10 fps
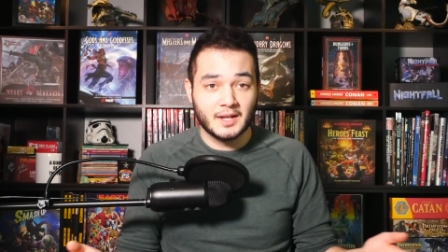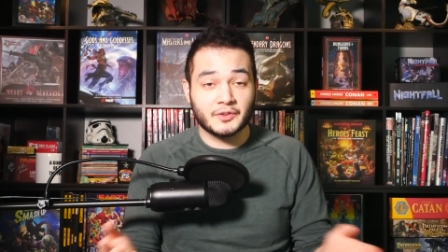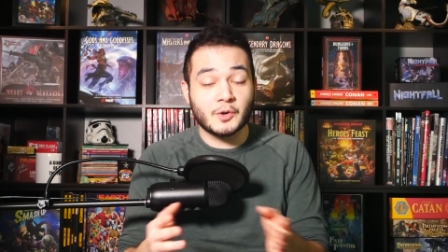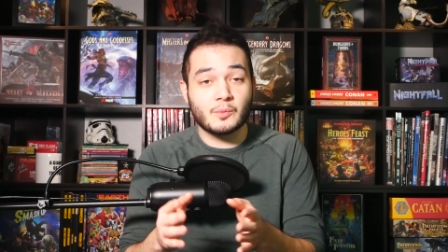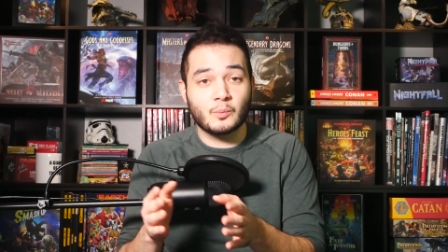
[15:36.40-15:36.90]

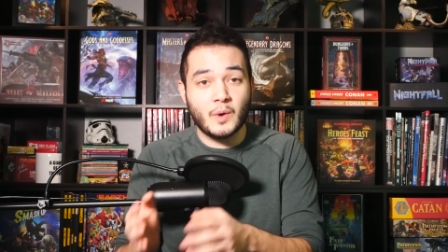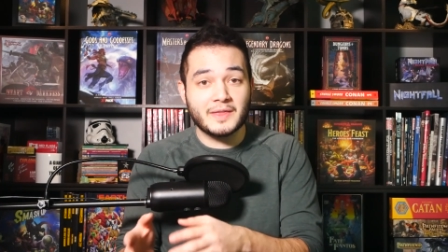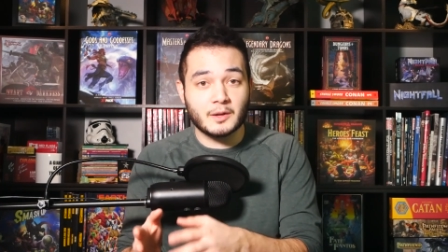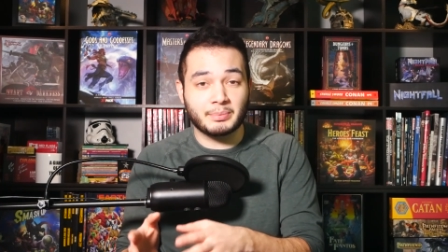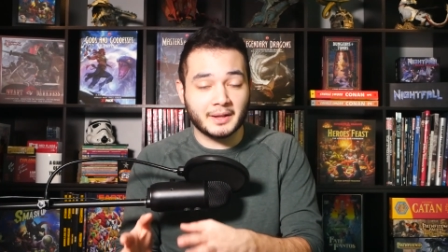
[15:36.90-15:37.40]
So
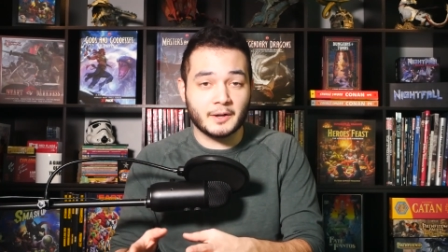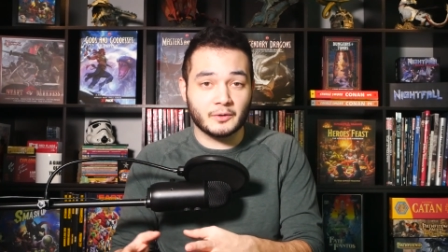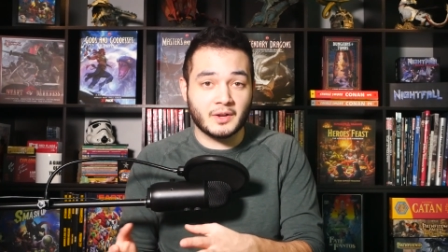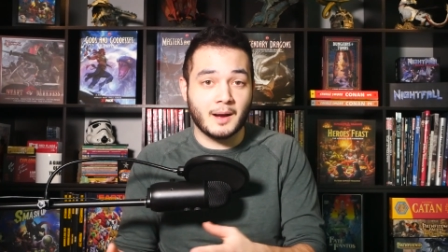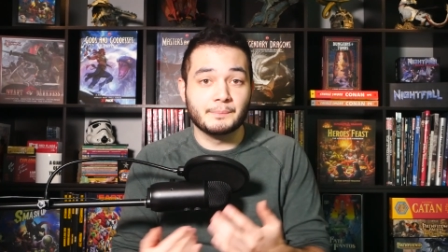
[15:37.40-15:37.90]
when the
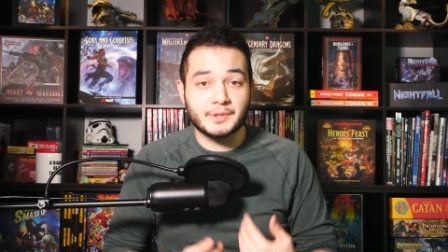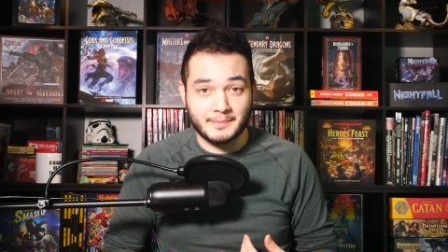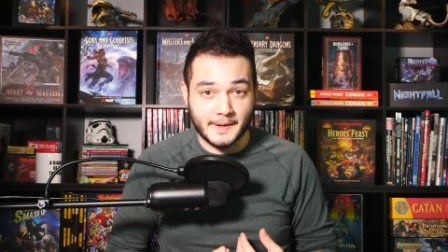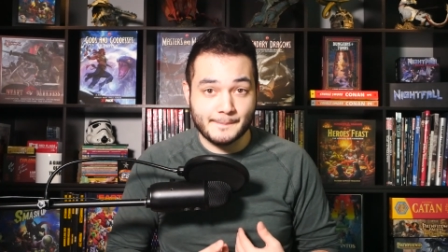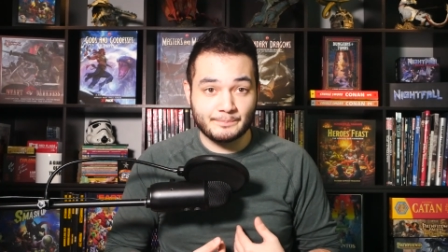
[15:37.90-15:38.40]
players come to
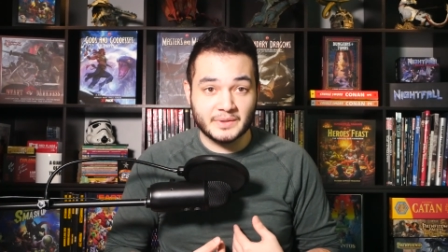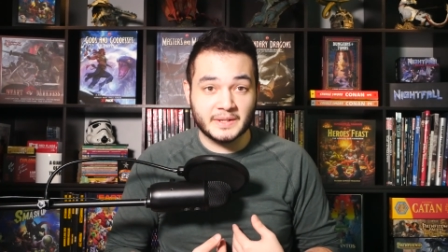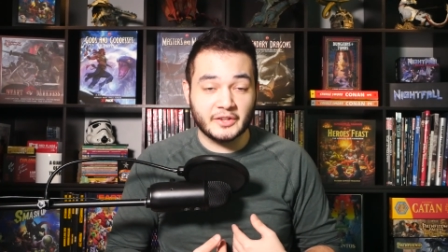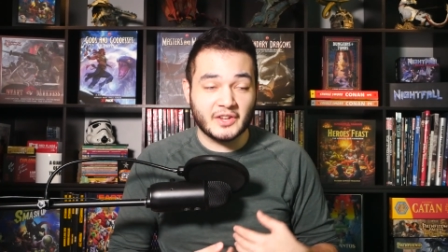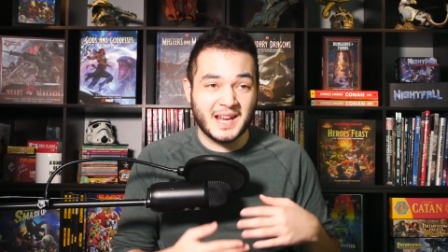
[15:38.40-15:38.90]
me
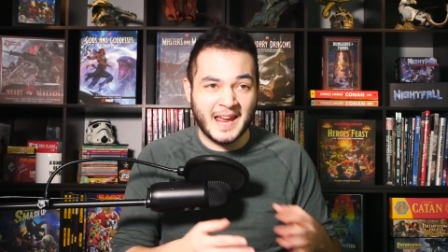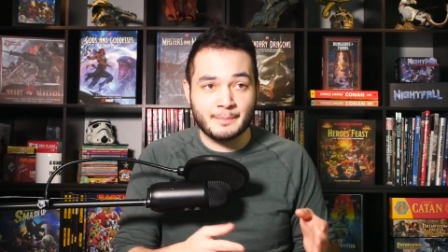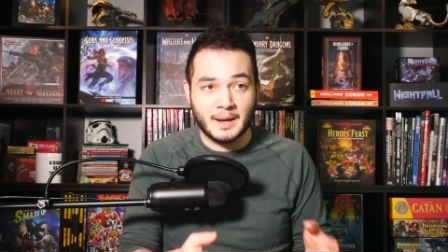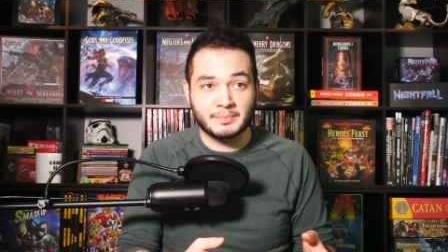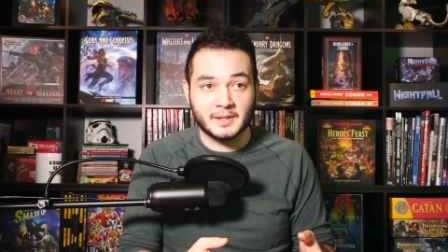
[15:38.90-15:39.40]
and they say,
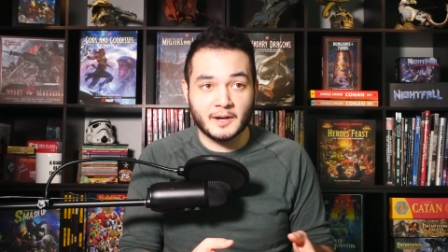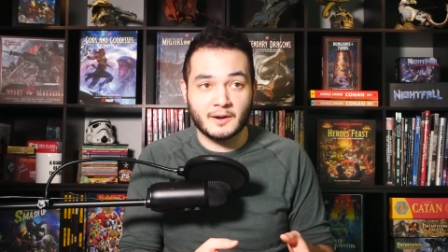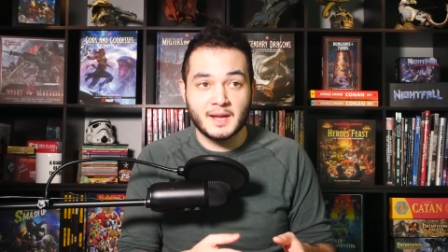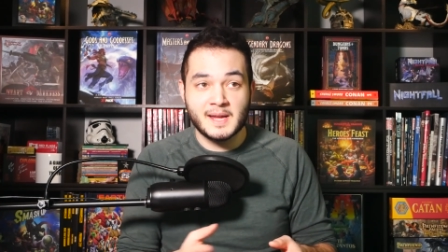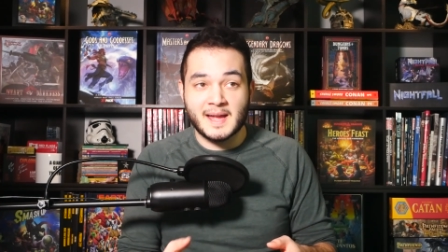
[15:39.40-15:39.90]
can my
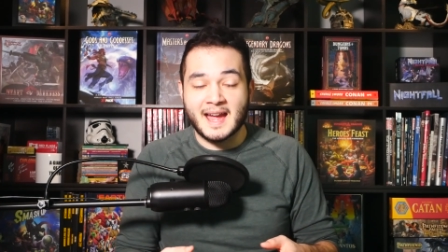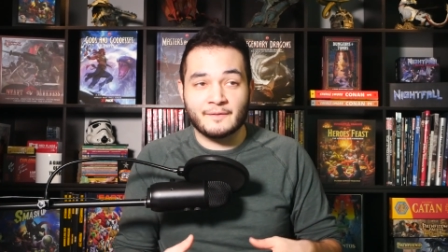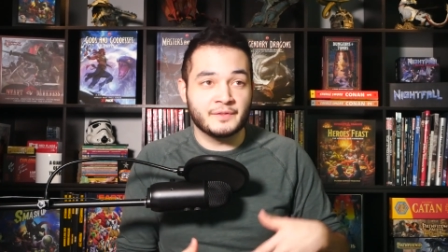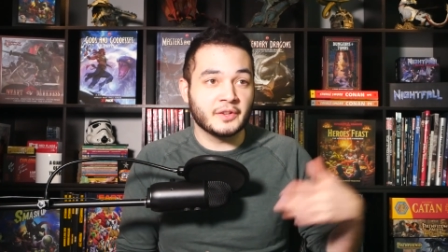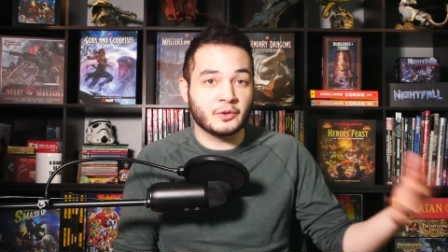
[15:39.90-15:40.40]
player
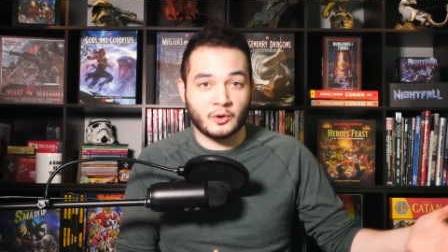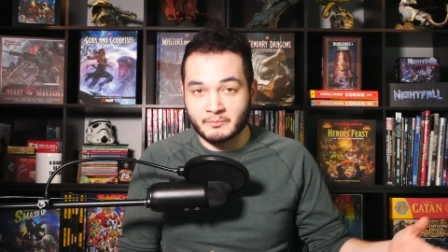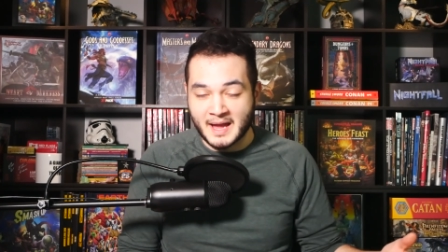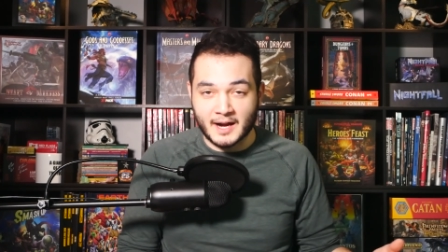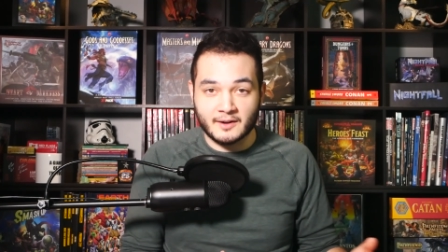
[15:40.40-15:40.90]
have this sort
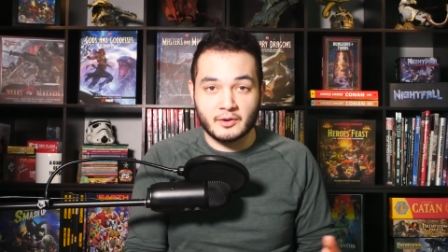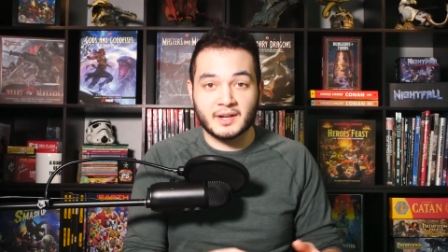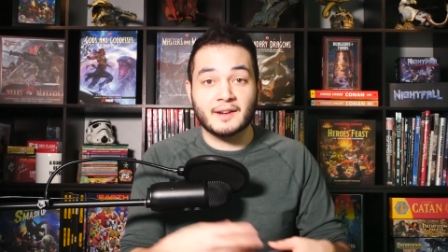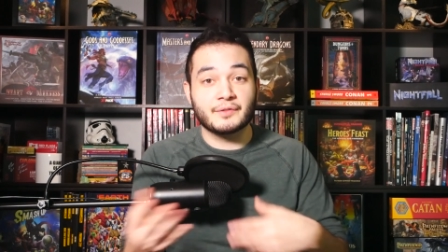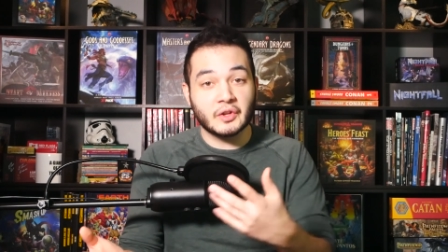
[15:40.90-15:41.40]
of background
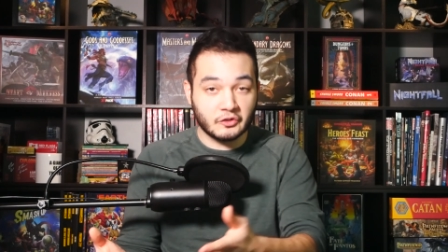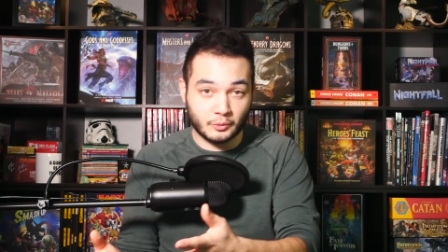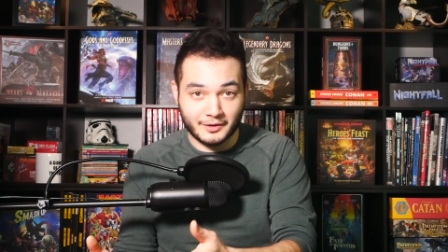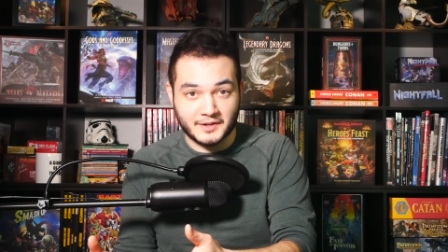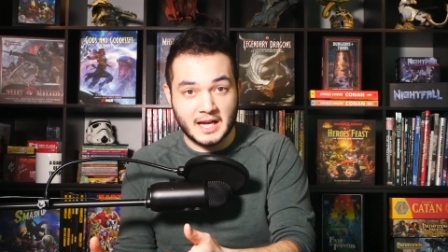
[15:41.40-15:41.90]
and have this
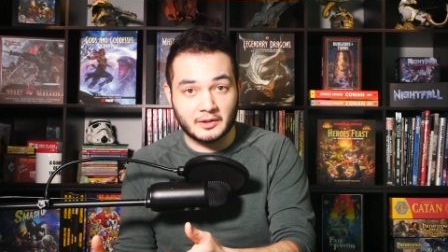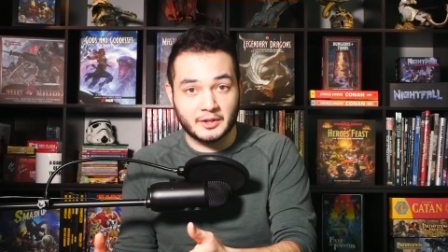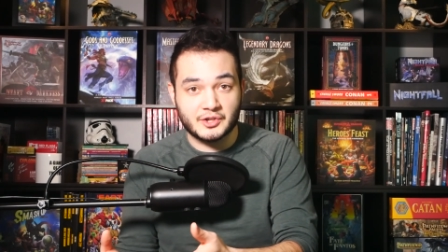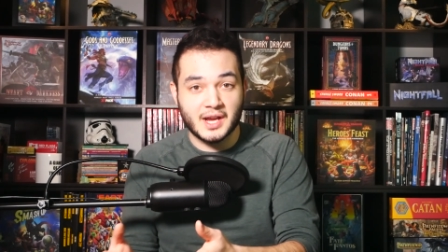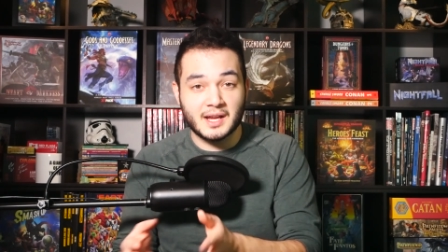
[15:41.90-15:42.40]
sort of
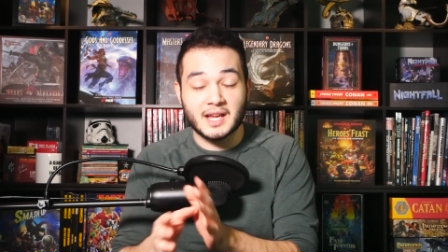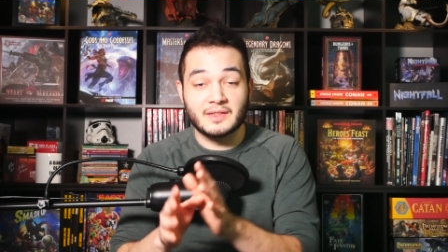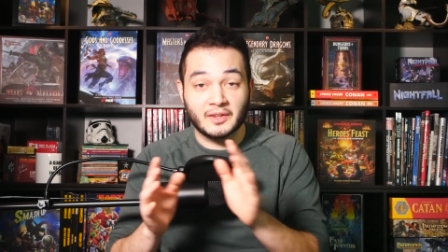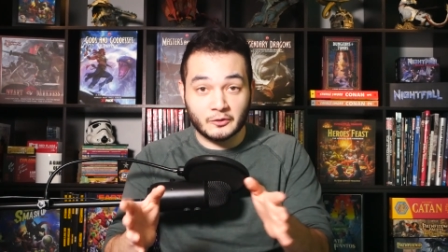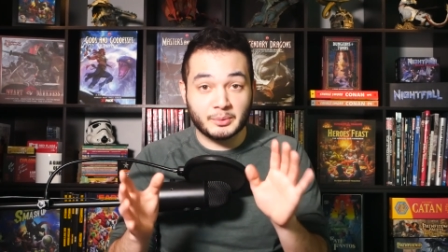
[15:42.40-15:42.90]
knowledge
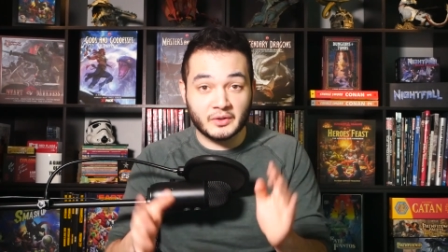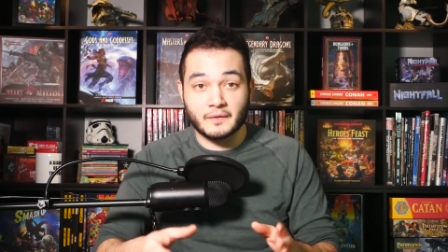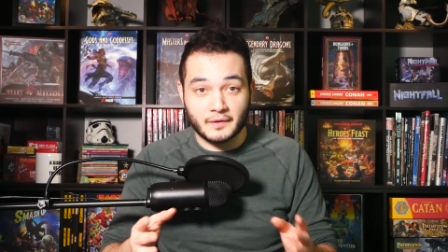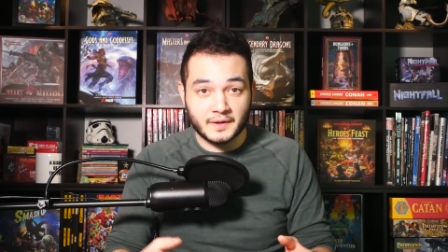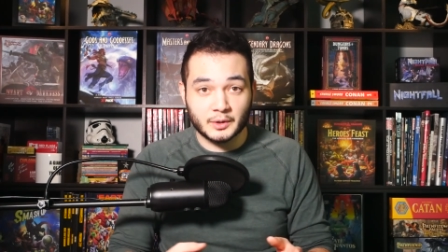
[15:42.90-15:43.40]
in this
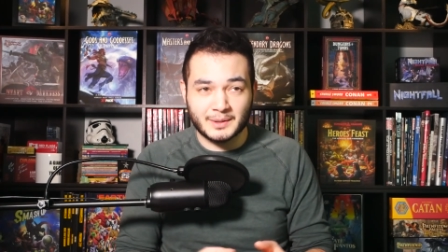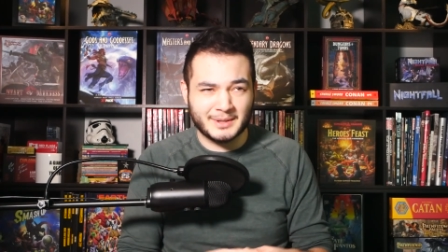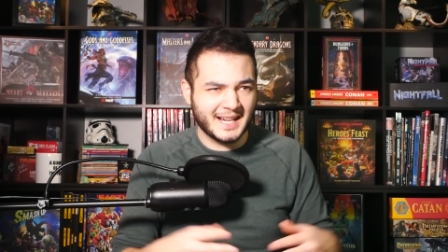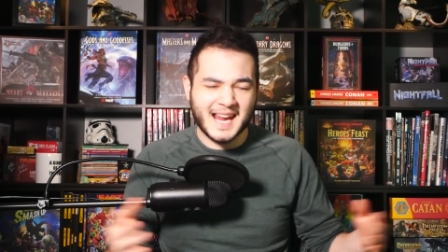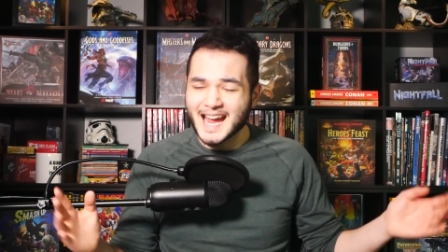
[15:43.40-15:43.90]
specific field? I'm
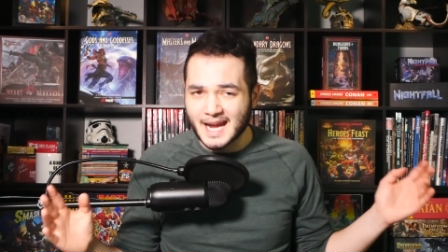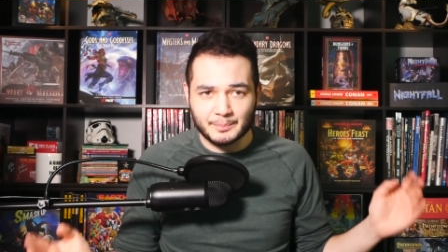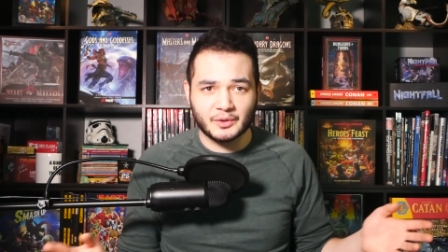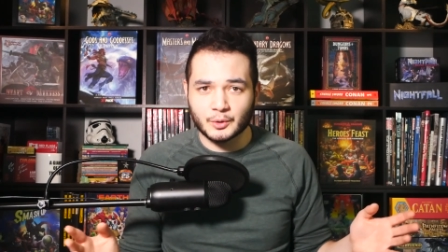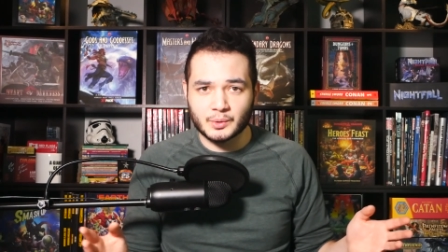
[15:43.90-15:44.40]
like, yeah,
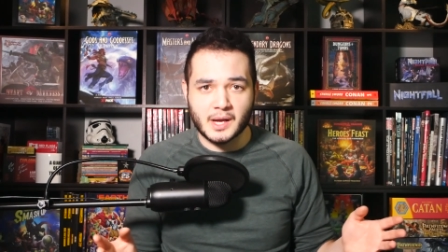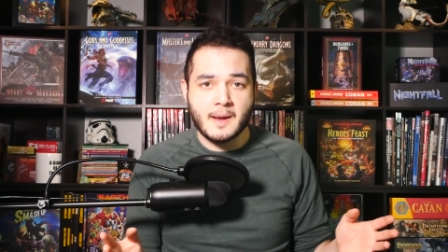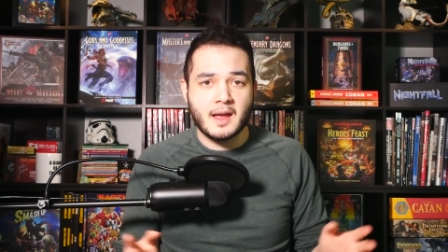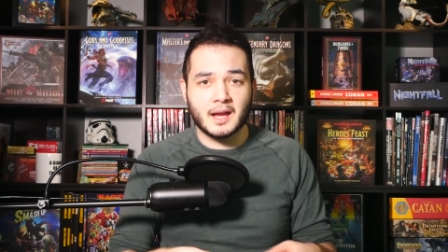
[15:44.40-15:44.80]
absolutely.